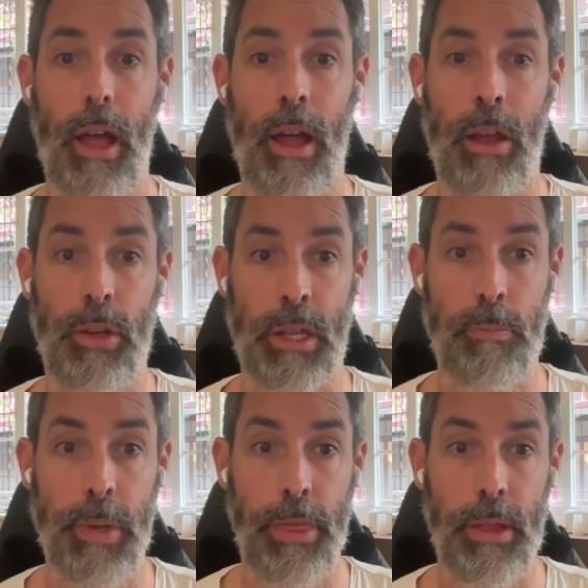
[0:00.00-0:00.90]
You
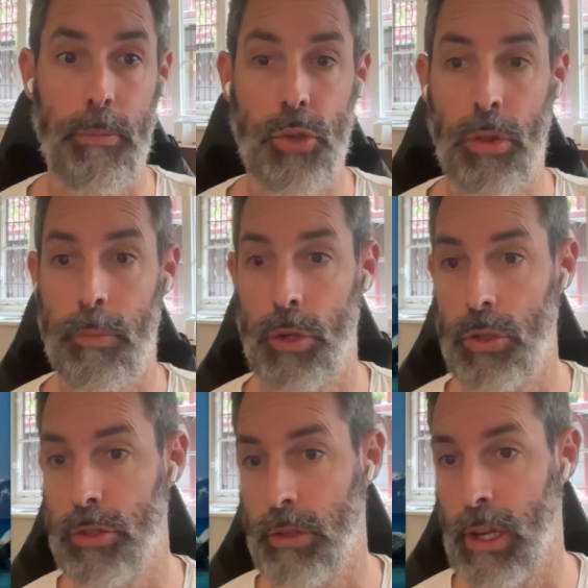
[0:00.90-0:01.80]
can pin them to the
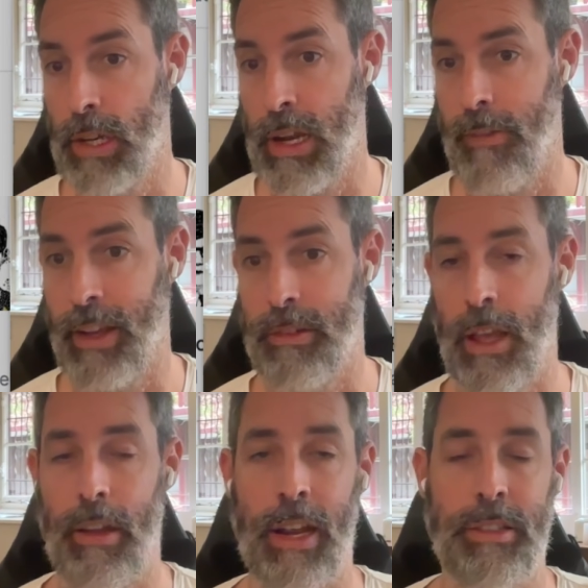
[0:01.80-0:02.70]
menu so they can have
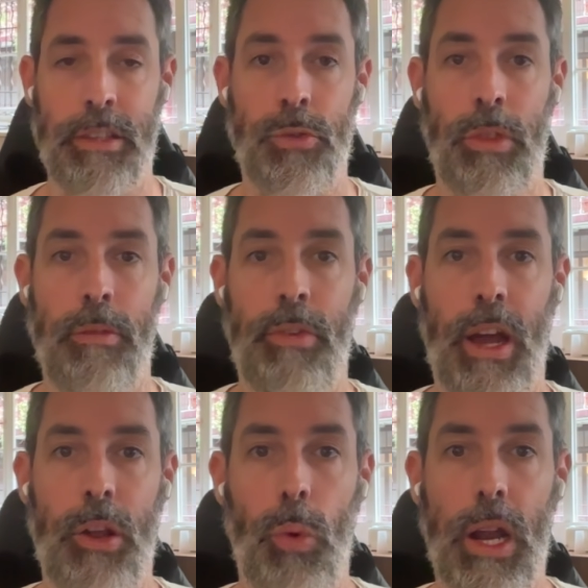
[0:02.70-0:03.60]
access to them
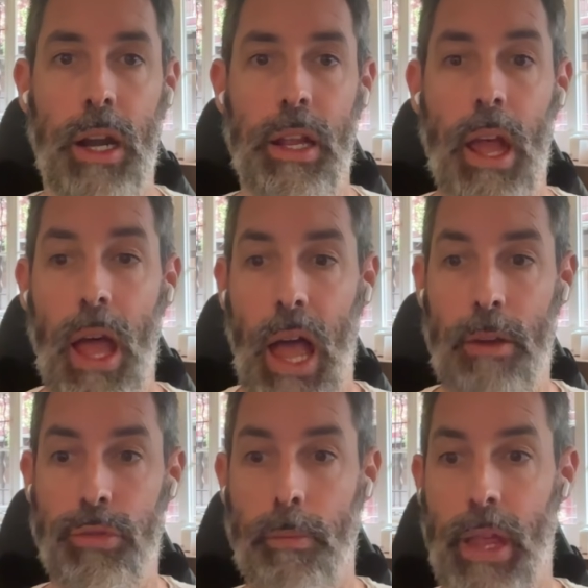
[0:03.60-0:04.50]
very quickly.
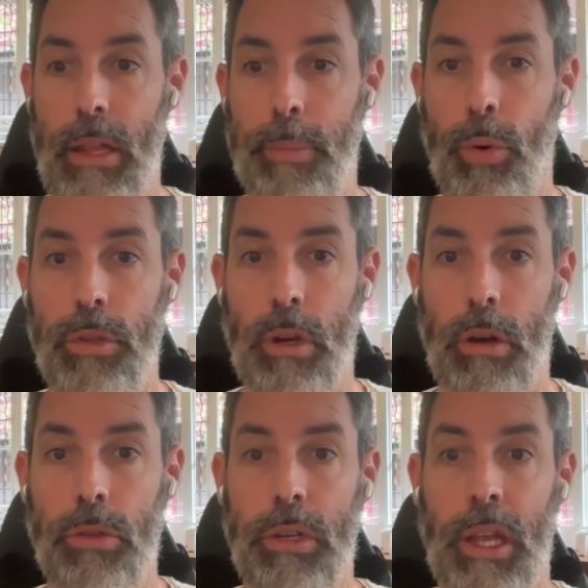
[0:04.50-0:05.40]
And from that point
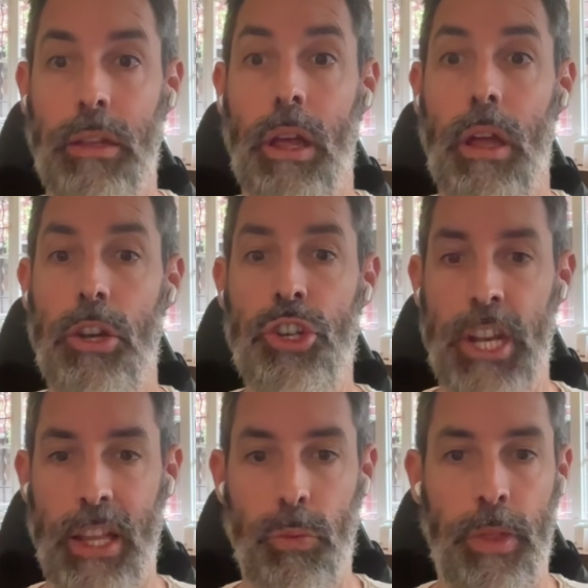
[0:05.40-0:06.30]
on, you can
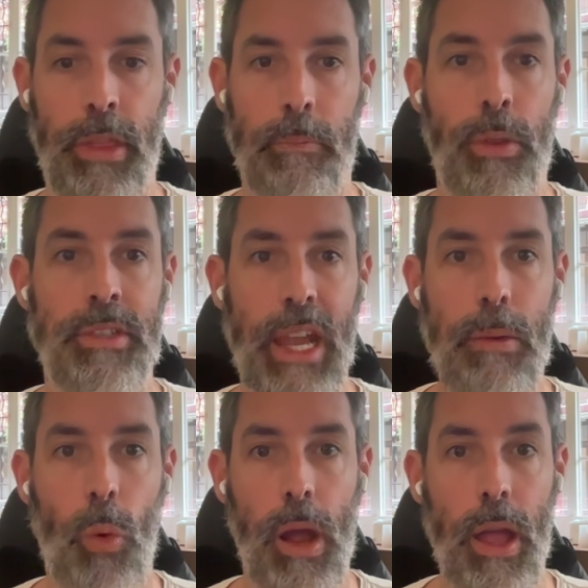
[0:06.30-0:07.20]
chat with them the
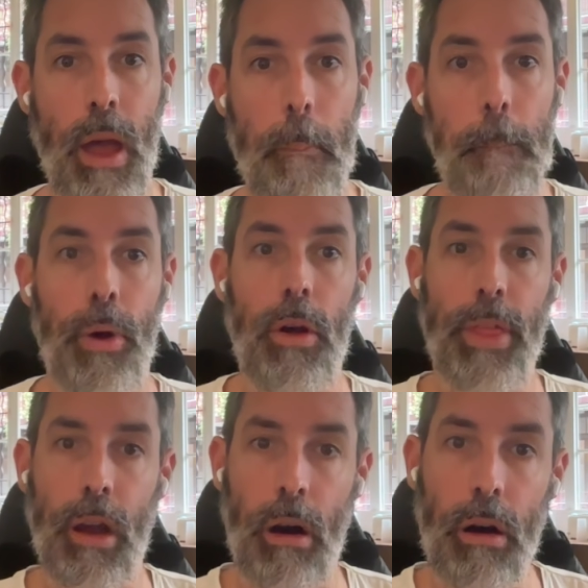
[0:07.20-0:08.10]
same way,
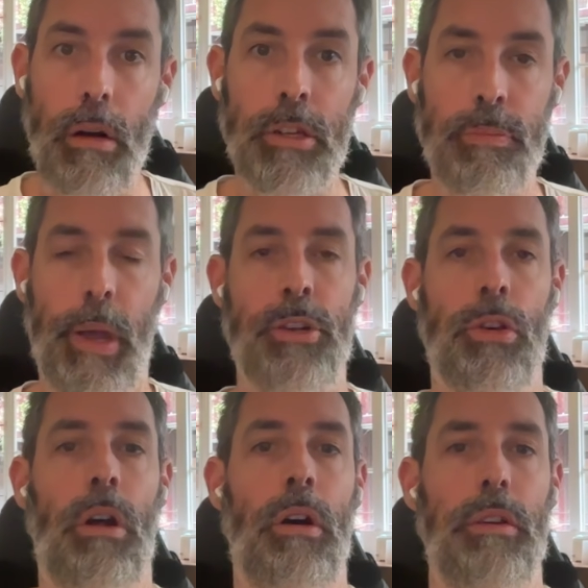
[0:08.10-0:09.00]
but they are
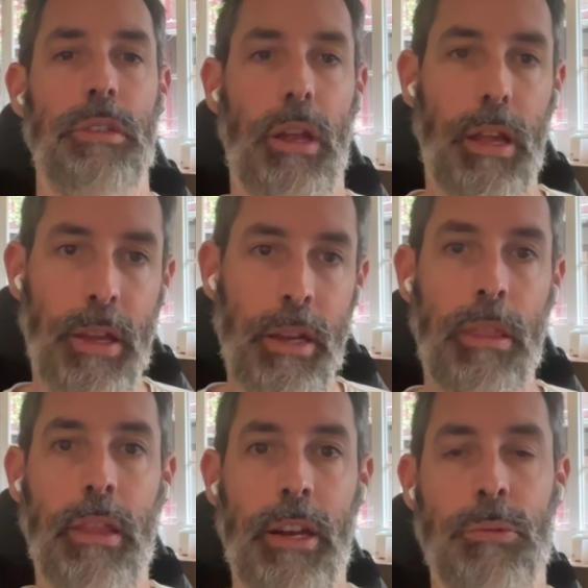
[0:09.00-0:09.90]
specialized
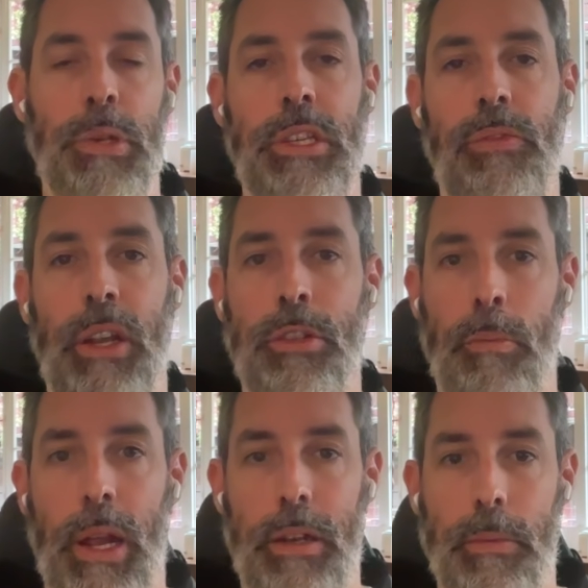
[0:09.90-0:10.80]
in their specific
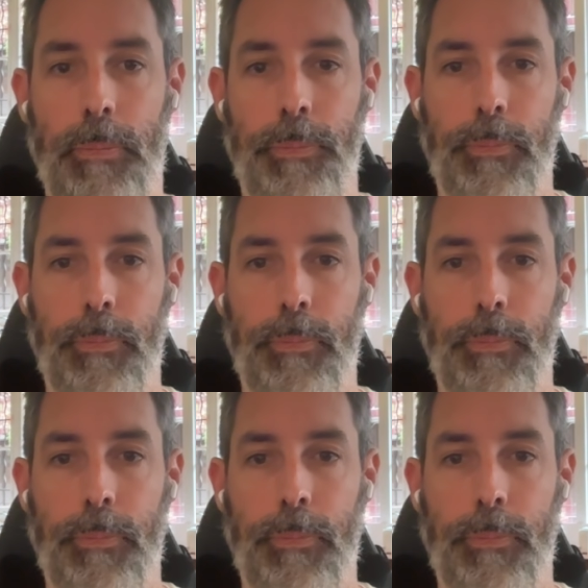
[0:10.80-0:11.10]
domain.